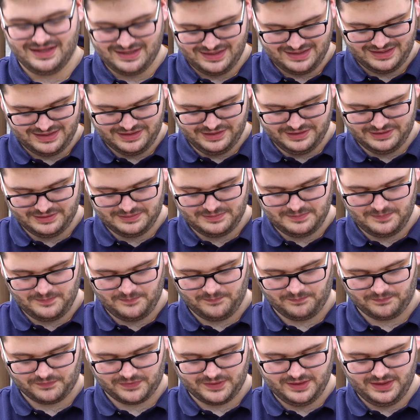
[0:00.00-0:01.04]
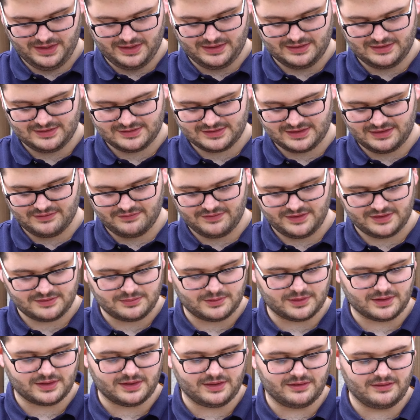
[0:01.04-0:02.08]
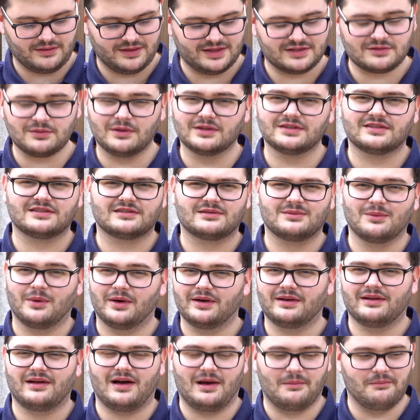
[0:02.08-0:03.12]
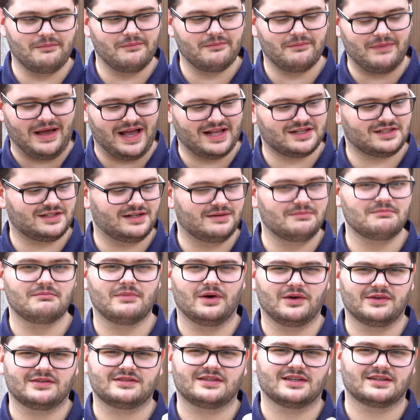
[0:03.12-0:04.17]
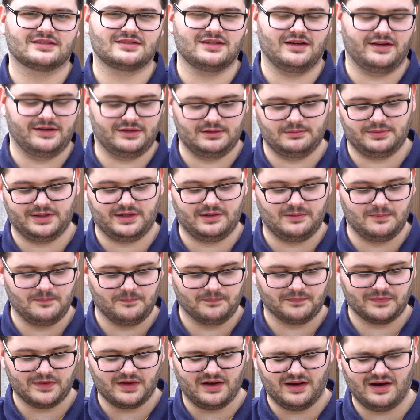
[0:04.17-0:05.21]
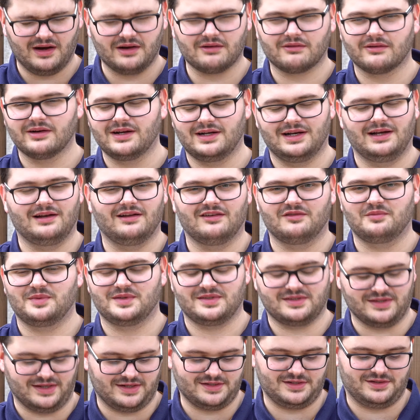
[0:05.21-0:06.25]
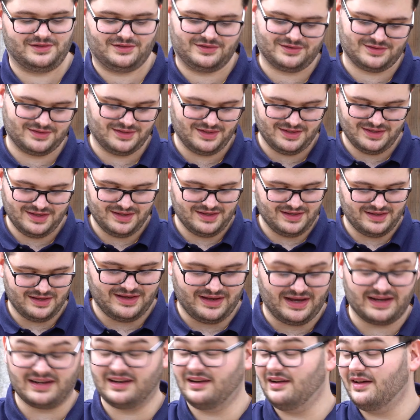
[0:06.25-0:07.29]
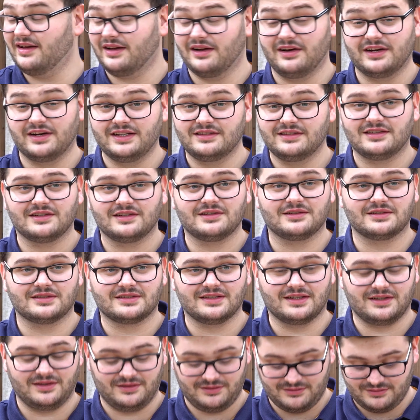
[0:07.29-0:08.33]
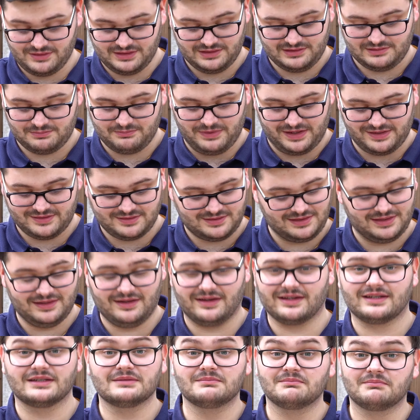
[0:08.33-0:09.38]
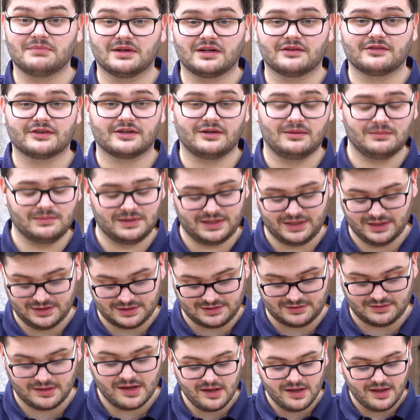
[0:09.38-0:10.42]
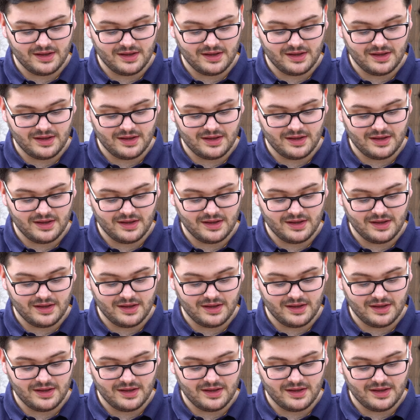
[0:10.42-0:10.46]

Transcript: Yeah, let's give this one a go. This one's the one I'm actually most excited about. I really love pistachios, and I like honey too, so it's basically like a perfect combination.